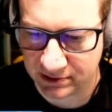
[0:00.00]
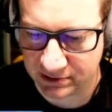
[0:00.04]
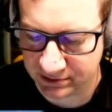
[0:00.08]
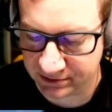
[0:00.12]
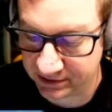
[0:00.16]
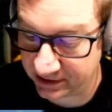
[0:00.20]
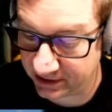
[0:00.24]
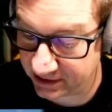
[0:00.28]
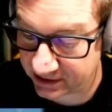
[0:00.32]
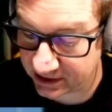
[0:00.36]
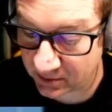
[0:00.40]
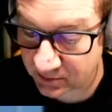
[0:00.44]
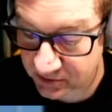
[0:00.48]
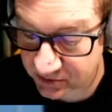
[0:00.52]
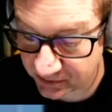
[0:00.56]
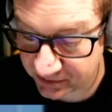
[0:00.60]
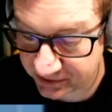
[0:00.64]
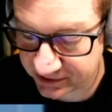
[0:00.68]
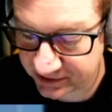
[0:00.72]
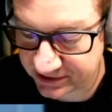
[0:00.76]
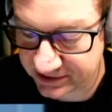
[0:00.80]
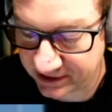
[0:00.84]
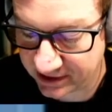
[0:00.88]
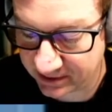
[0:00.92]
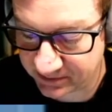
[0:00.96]
it comes with
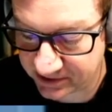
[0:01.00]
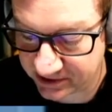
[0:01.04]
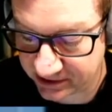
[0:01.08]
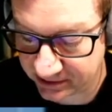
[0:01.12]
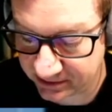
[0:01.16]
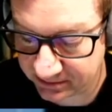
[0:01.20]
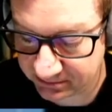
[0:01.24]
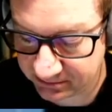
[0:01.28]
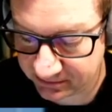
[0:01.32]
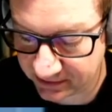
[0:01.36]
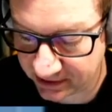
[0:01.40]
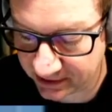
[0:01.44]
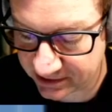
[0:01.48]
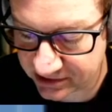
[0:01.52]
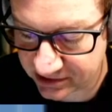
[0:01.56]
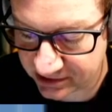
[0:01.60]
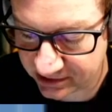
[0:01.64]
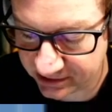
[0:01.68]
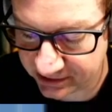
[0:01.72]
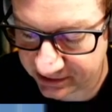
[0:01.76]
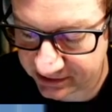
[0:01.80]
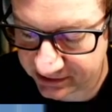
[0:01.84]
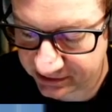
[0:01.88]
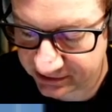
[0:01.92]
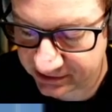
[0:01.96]
an adapter
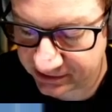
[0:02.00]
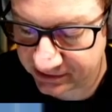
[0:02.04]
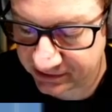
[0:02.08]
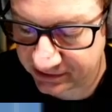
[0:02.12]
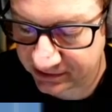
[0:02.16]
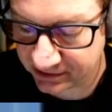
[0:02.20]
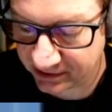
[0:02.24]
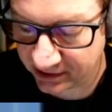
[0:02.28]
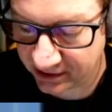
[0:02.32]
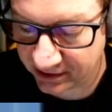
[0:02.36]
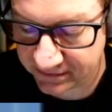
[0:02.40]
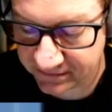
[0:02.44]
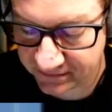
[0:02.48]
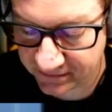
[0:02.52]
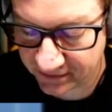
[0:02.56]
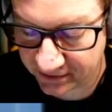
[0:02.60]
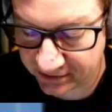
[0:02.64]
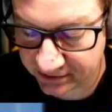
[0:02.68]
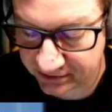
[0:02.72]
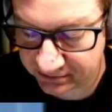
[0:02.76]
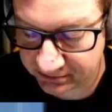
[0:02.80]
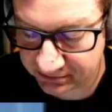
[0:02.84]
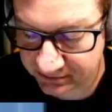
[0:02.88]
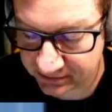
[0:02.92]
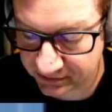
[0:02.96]
actually to do your
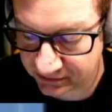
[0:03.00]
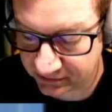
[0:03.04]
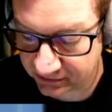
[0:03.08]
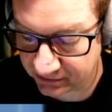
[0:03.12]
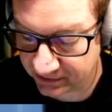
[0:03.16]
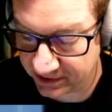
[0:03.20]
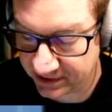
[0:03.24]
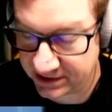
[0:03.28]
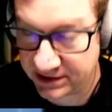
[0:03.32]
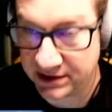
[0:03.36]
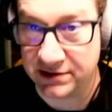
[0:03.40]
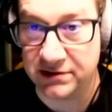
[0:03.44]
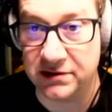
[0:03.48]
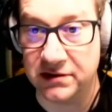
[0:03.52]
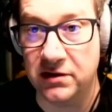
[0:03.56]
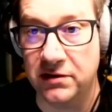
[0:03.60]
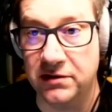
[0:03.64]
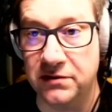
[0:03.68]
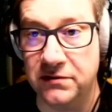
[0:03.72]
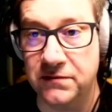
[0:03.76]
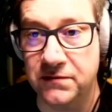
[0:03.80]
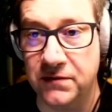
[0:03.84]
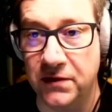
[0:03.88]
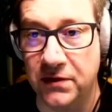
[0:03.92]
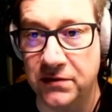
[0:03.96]
iPhone or any other
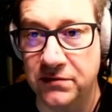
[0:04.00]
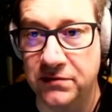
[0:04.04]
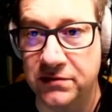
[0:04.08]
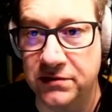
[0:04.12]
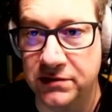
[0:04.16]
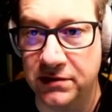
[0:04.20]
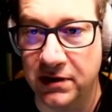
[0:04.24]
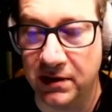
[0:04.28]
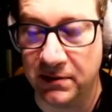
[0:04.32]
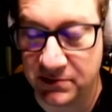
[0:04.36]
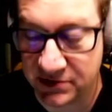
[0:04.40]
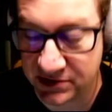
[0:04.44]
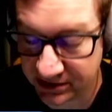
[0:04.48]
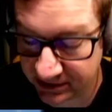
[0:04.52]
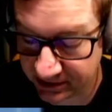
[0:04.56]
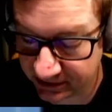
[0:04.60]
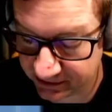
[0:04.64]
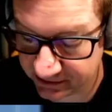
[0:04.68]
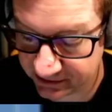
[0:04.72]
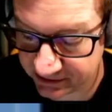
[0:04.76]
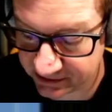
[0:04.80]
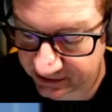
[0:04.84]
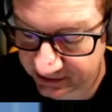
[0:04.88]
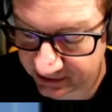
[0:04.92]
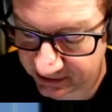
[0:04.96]
kind of phone that you happen to
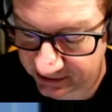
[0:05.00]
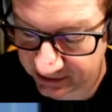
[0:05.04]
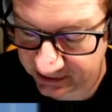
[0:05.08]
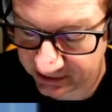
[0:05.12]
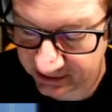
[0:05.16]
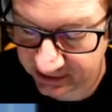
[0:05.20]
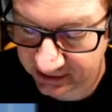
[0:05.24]
use.